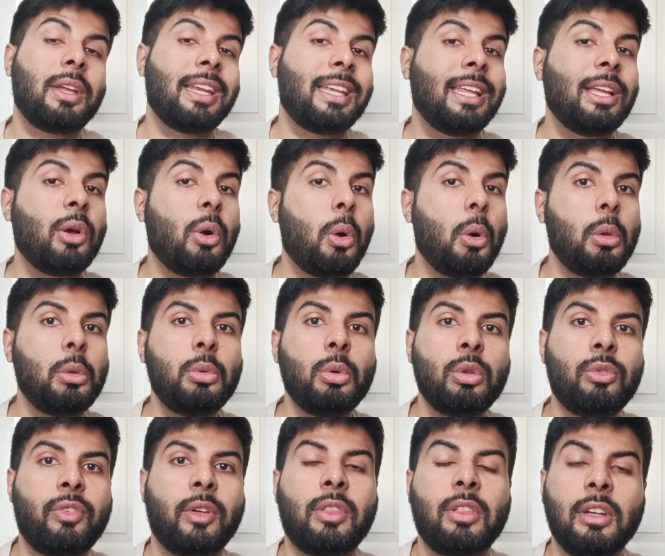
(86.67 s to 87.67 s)
getting all
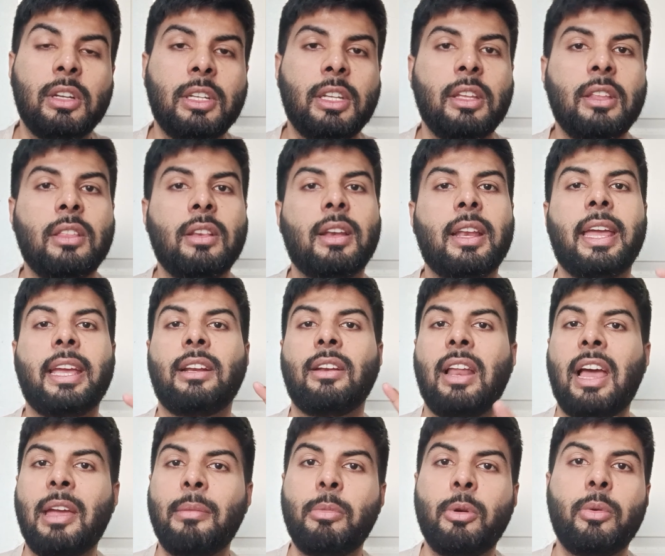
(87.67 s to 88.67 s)
those facilities like
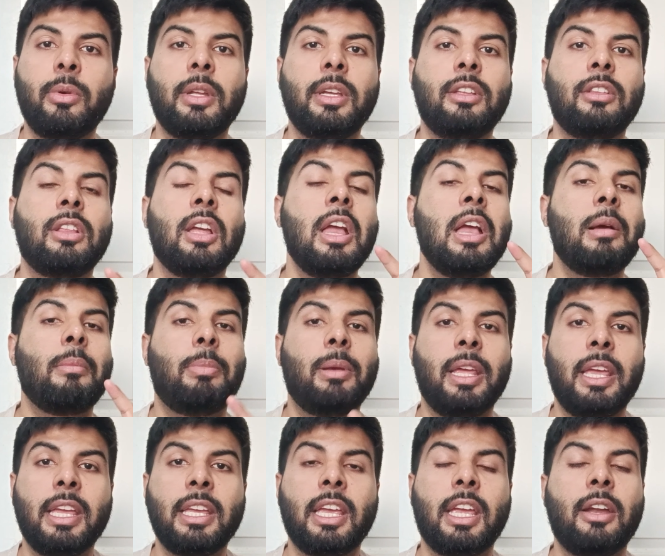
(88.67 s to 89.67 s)
libraries,
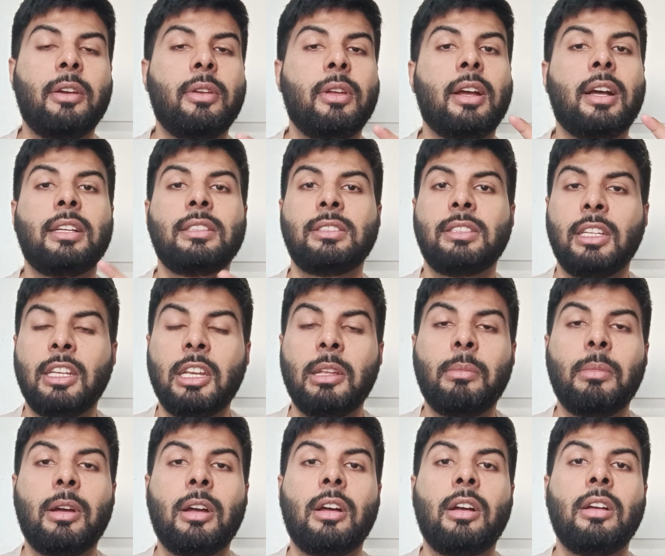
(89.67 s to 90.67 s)
playing areas,
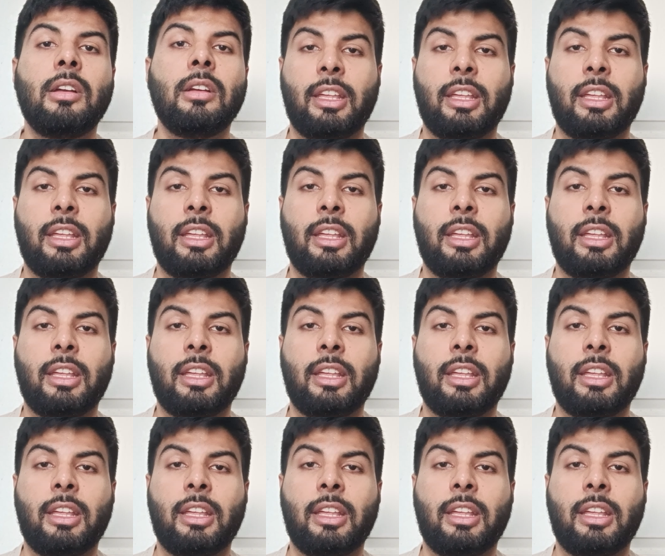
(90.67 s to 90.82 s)
cinema,